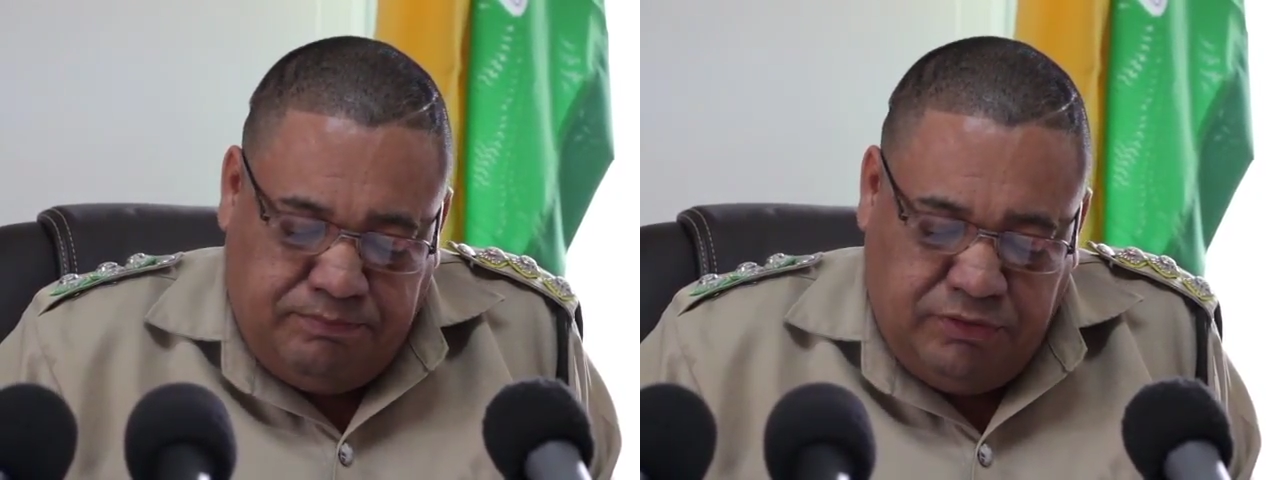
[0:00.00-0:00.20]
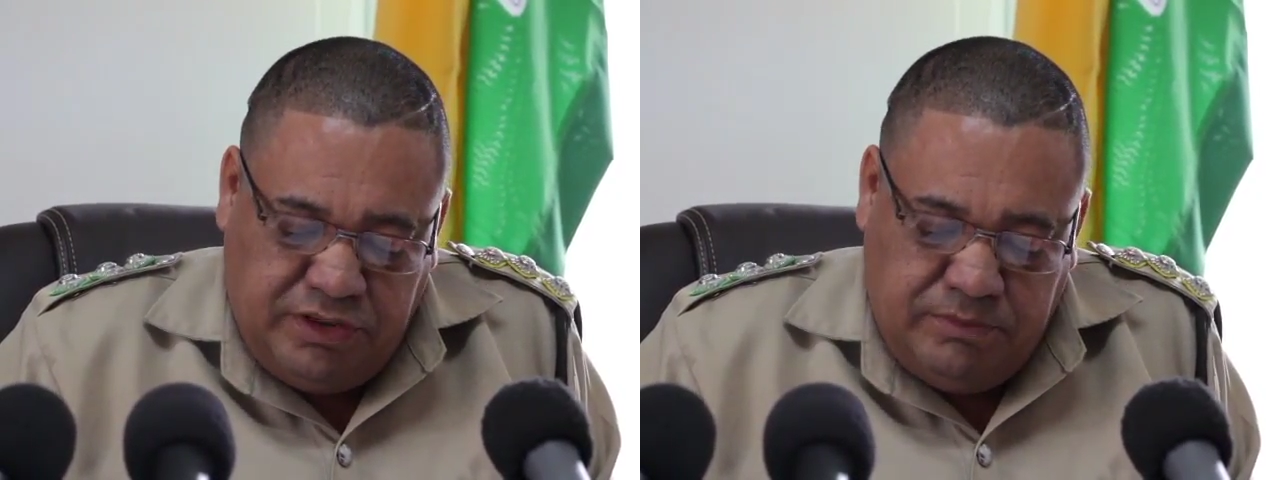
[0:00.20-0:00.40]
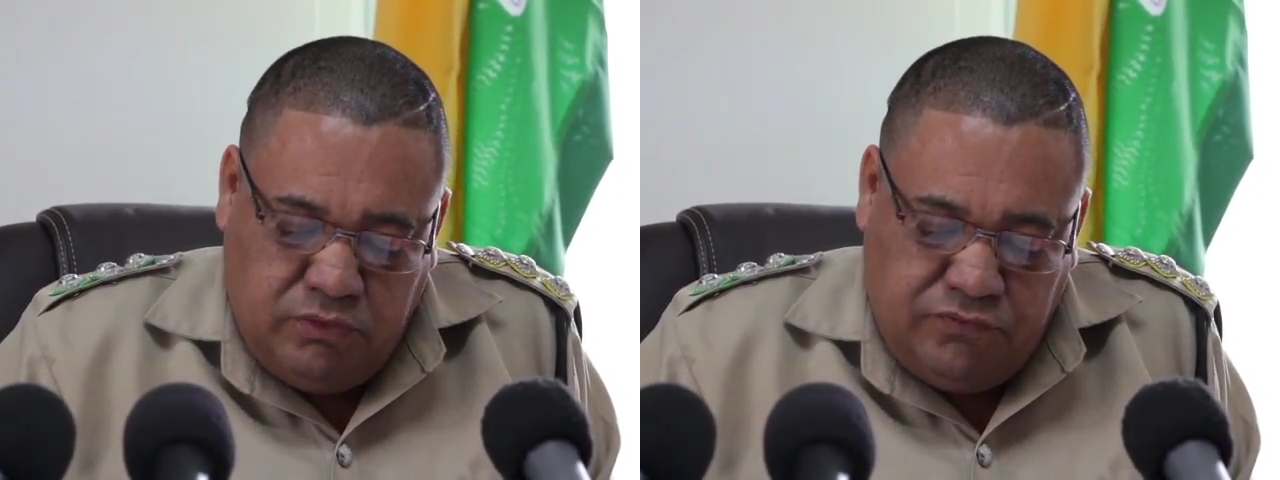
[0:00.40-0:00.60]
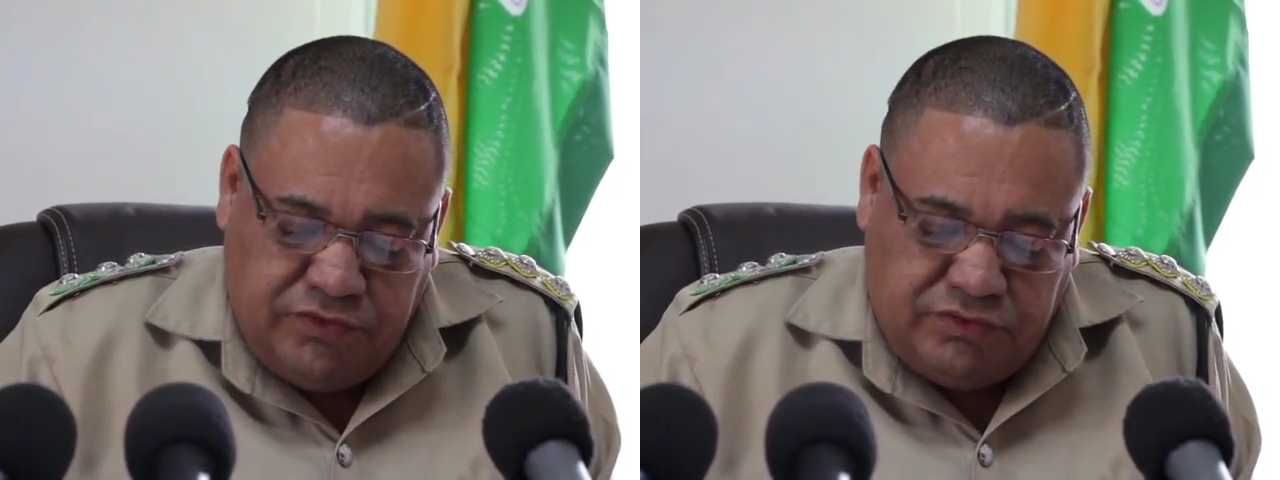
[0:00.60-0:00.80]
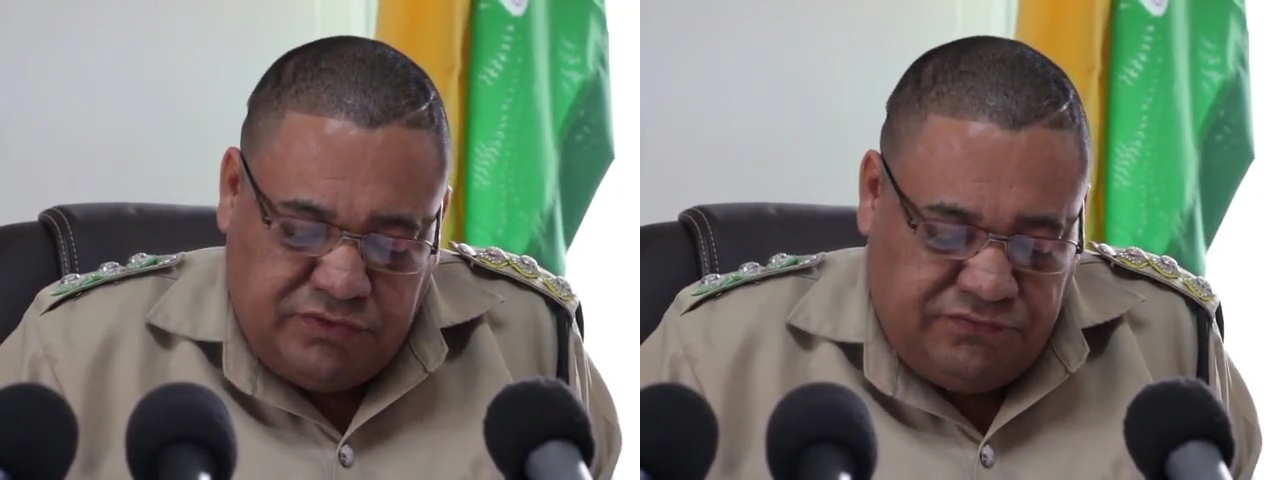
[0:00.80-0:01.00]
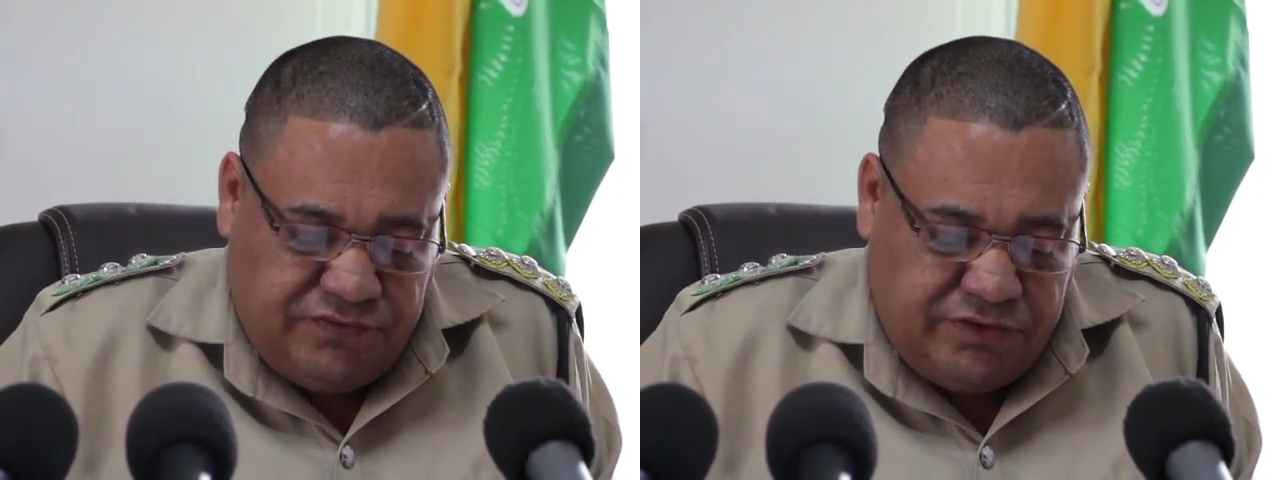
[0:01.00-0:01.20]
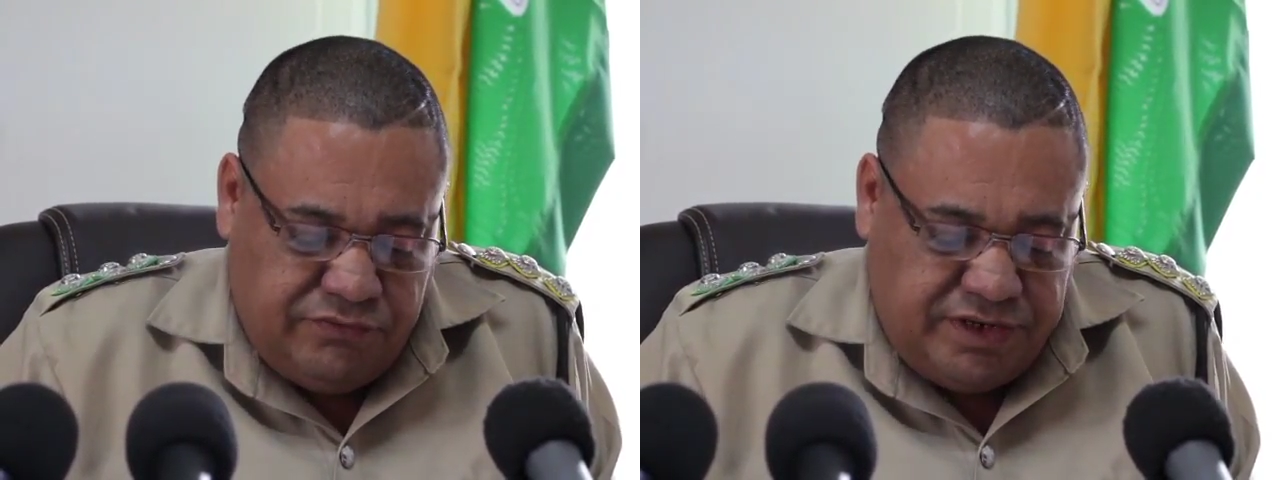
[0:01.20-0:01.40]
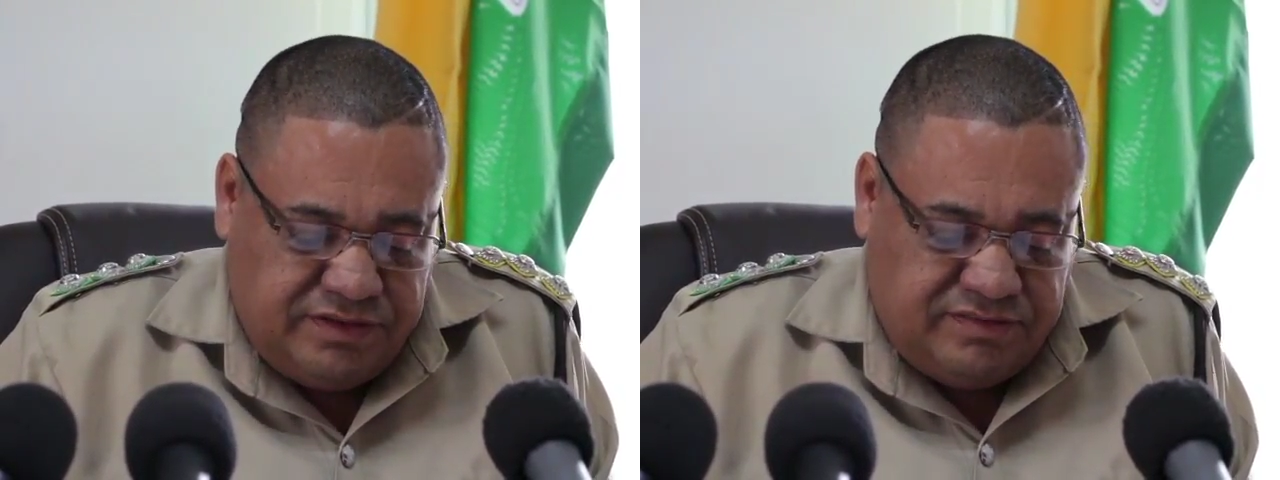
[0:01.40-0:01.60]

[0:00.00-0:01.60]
pulled them over to the far right